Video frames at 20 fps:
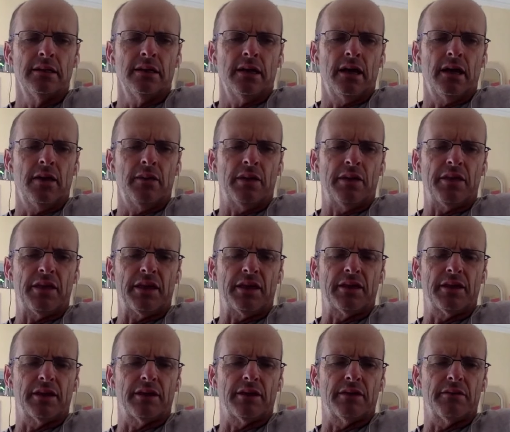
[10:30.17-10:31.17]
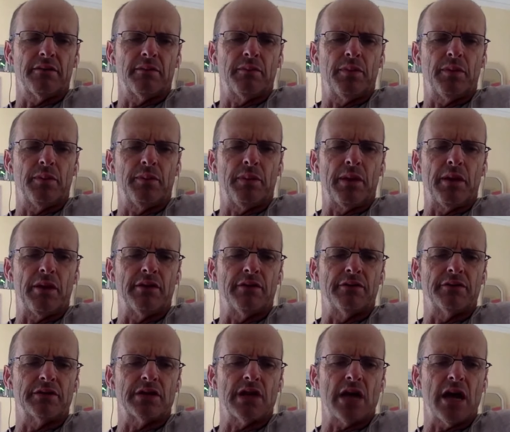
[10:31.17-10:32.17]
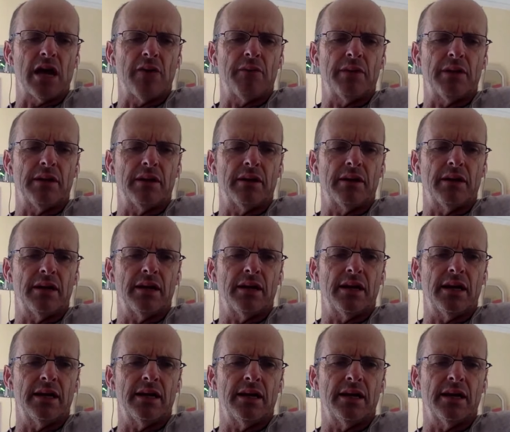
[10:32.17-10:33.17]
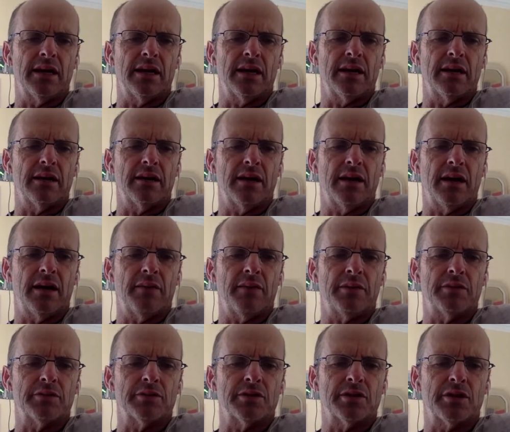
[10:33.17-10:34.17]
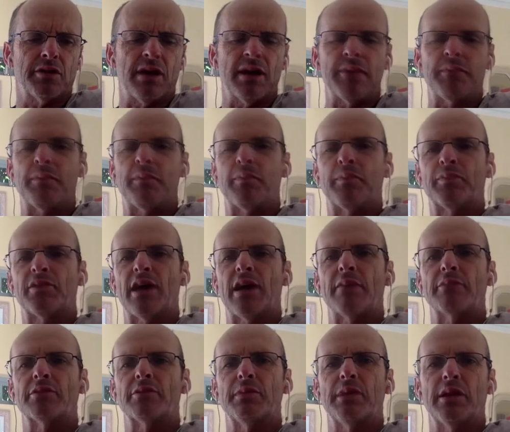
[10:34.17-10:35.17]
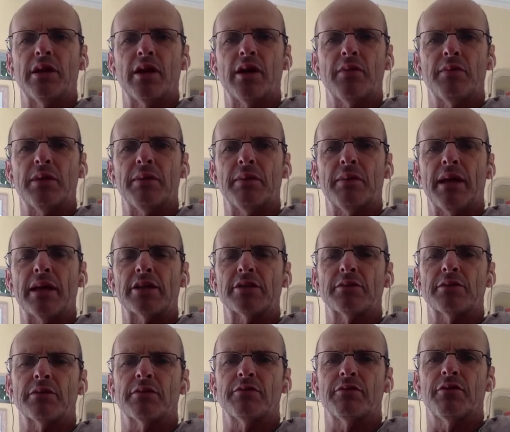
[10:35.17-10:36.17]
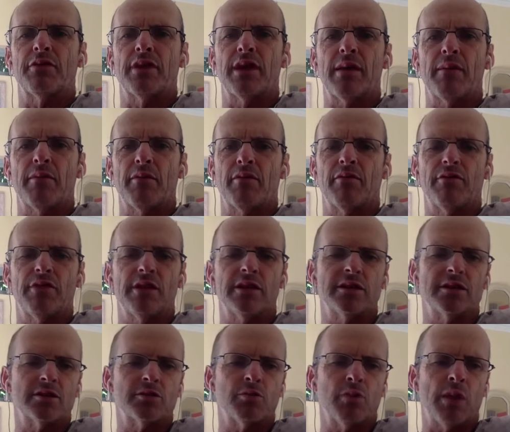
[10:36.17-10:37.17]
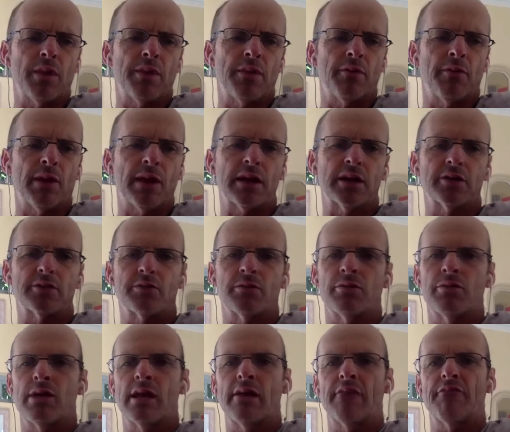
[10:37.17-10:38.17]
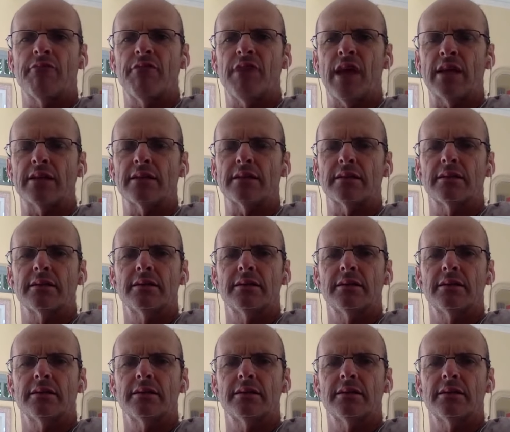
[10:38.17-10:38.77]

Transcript: I think the period of time in India, it was a great time to be an opening batsman for a number of reasons. One, the wickets were really flat